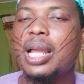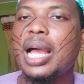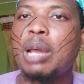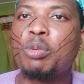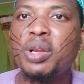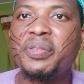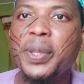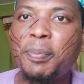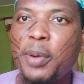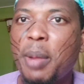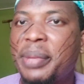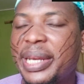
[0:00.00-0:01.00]
And one of the
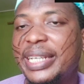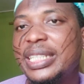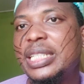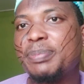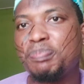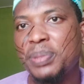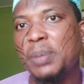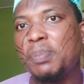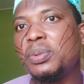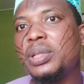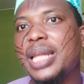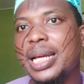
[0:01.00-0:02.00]
prominent
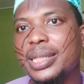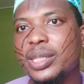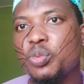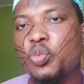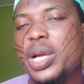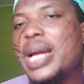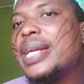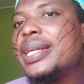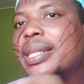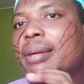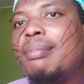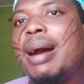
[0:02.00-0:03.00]
people that is
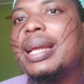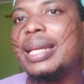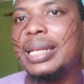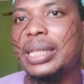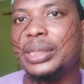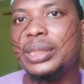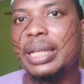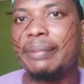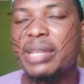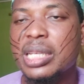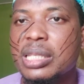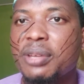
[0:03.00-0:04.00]
wearing the mark in Nigeria
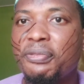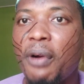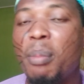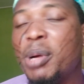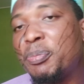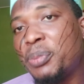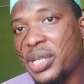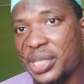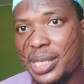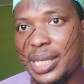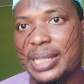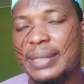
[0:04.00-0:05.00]
is the former
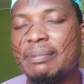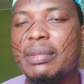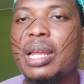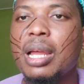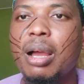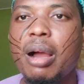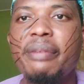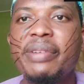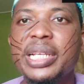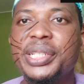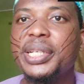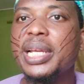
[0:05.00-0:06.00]
president of
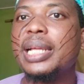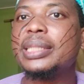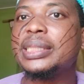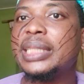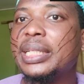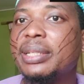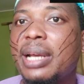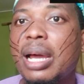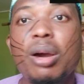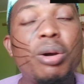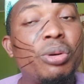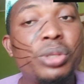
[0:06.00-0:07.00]
Nigerian,
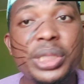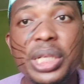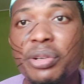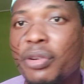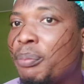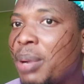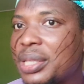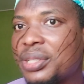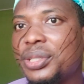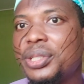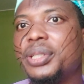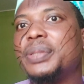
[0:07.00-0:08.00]
General Olusegun
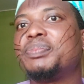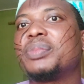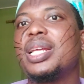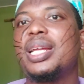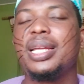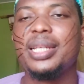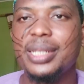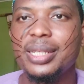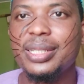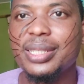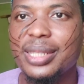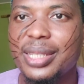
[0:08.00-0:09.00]
Obasanjo. He
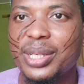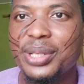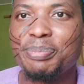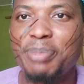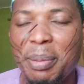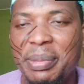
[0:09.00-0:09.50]
is the